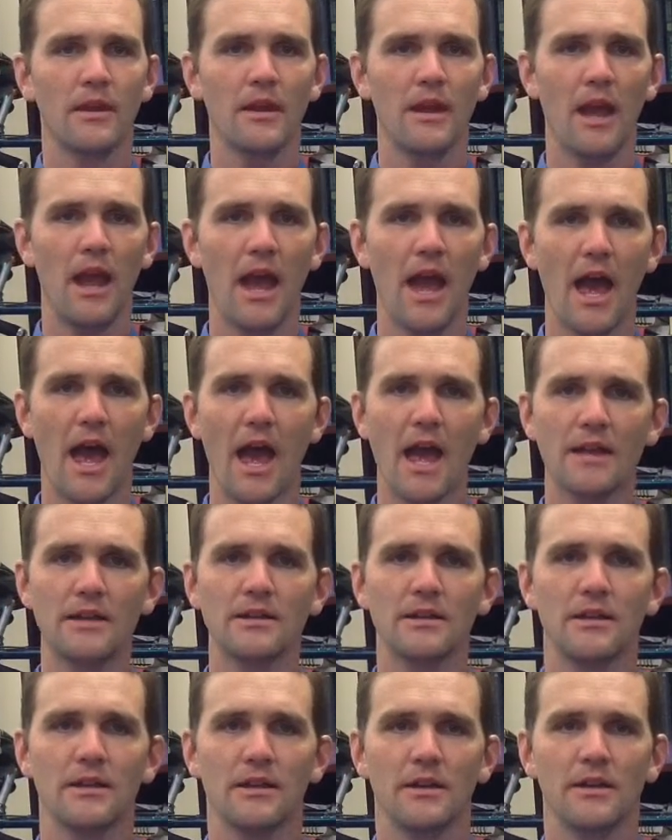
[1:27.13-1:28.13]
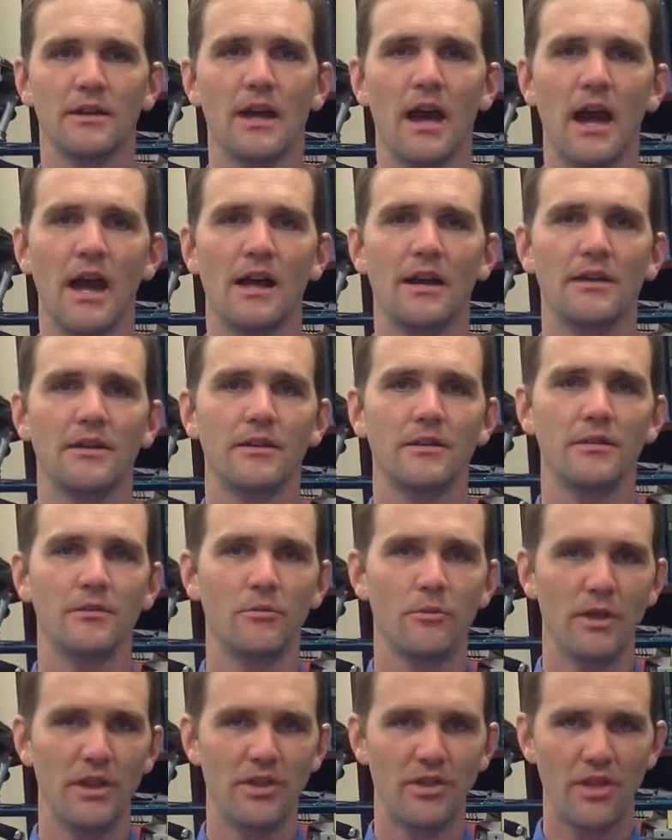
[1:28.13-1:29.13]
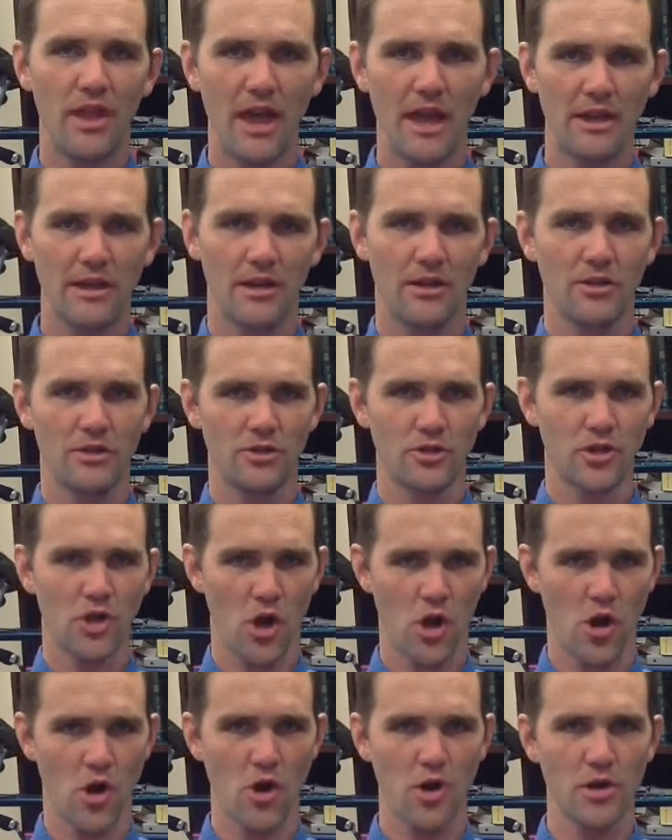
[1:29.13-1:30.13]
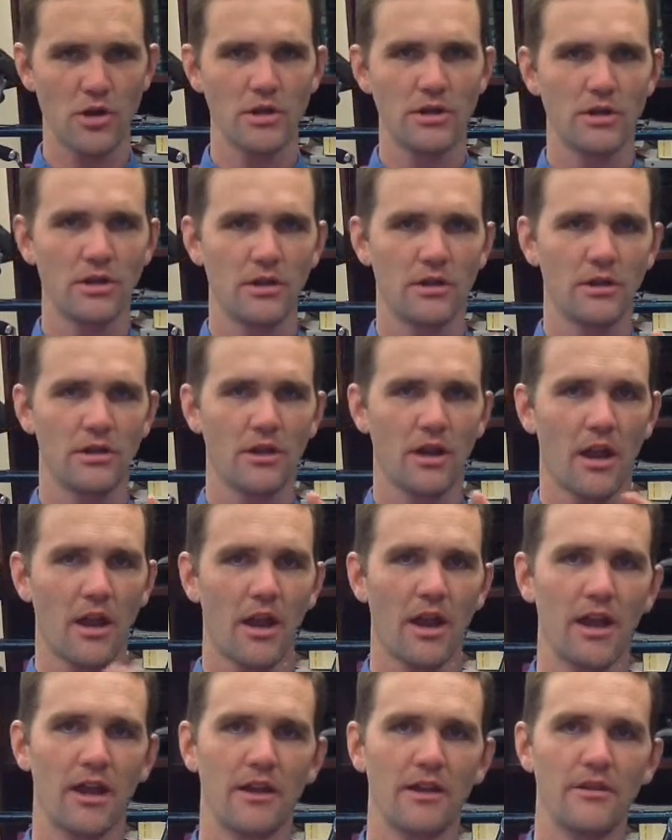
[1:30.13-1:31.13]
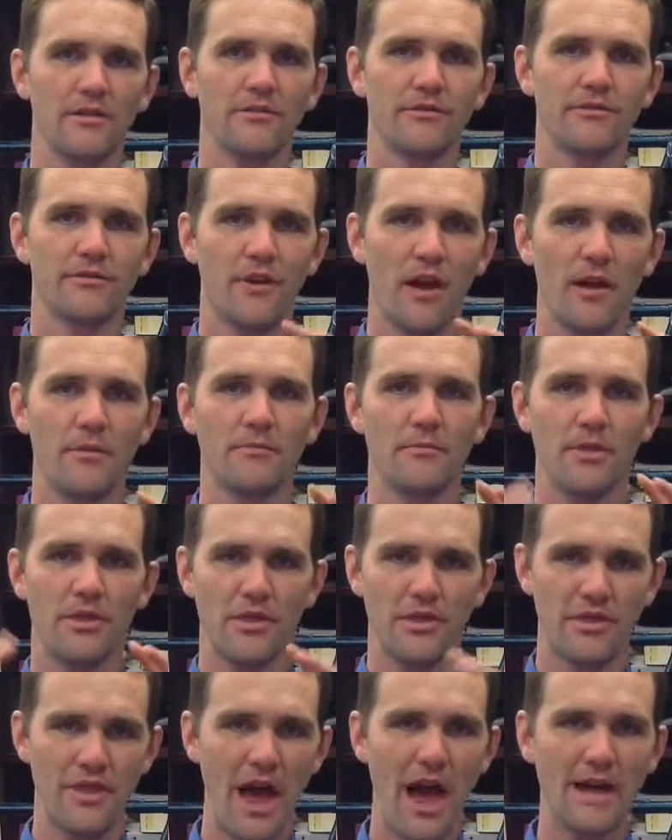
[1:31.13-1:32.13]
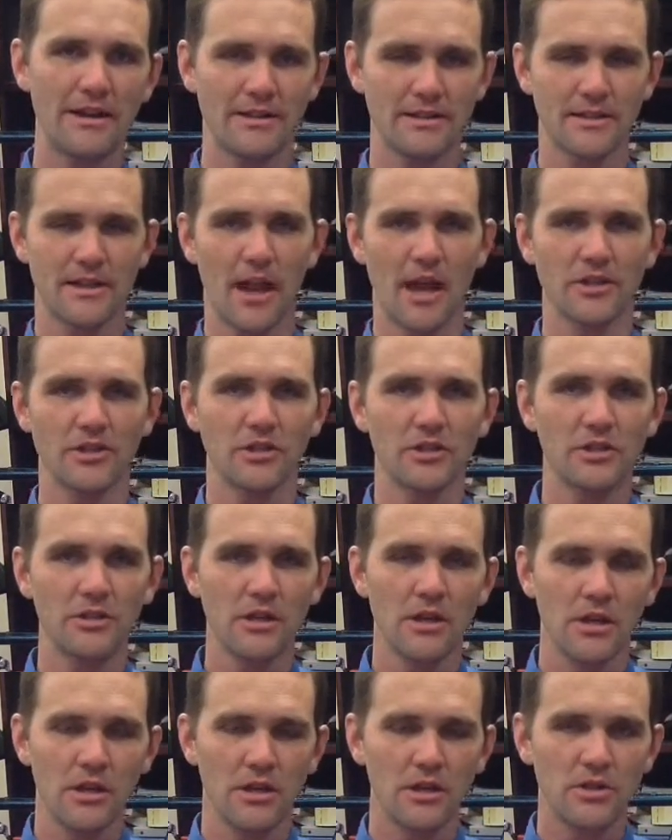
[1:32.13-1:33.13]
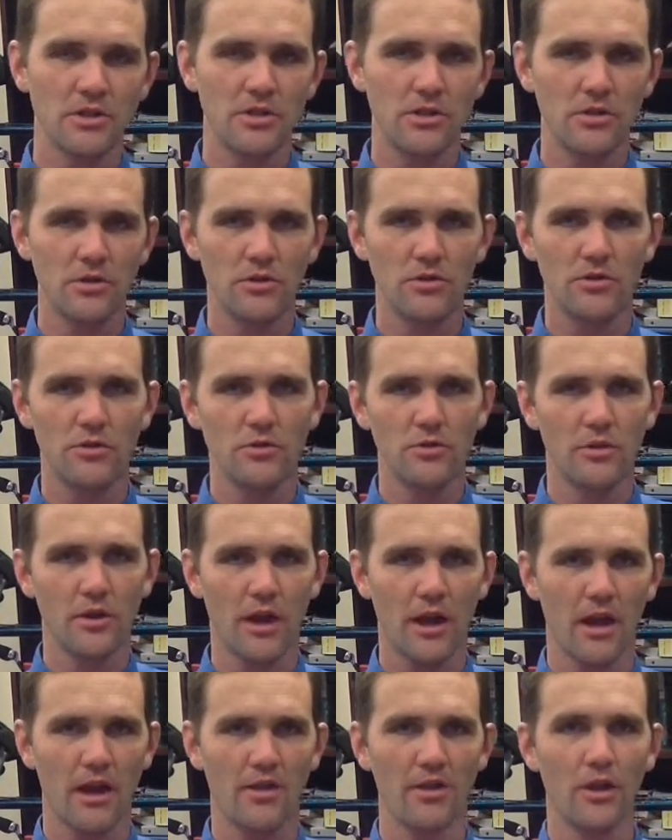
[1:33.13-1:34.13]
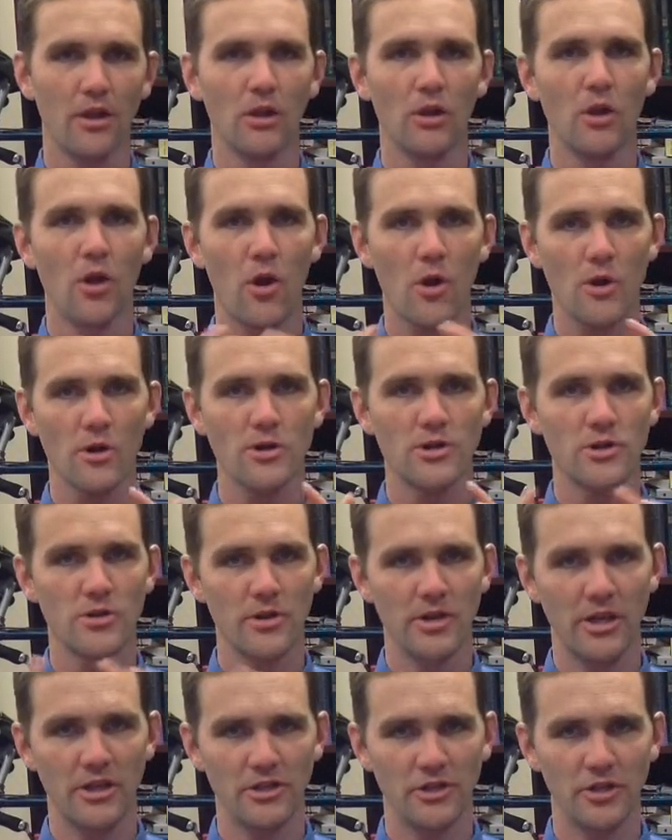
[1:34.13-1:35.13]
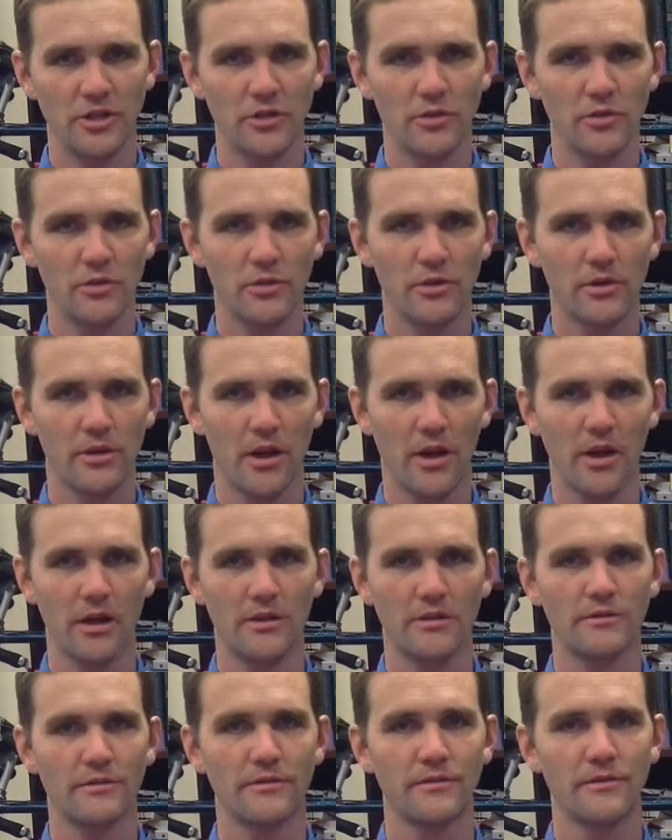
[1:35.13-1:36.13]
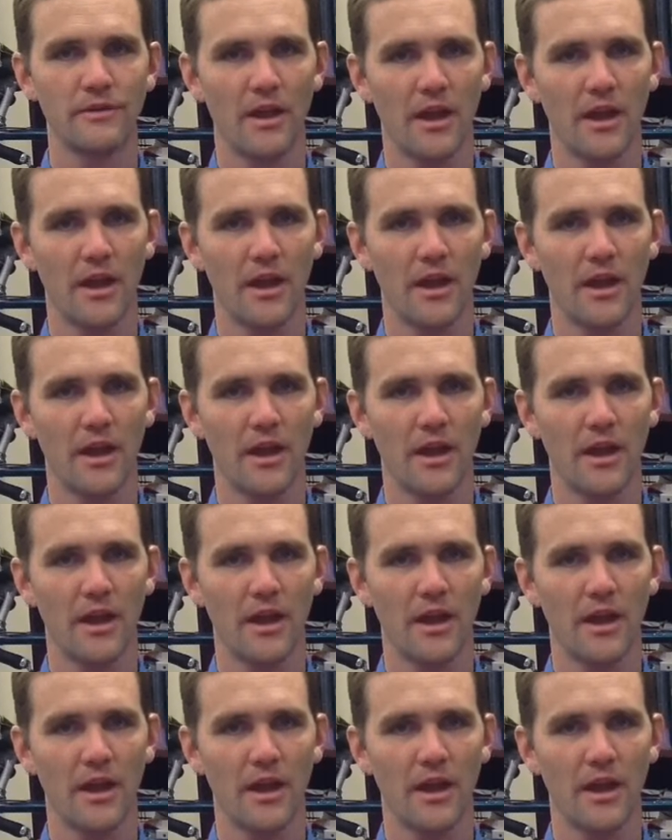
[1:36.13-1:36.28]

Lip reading: We then turned from that discussion to the larger issue of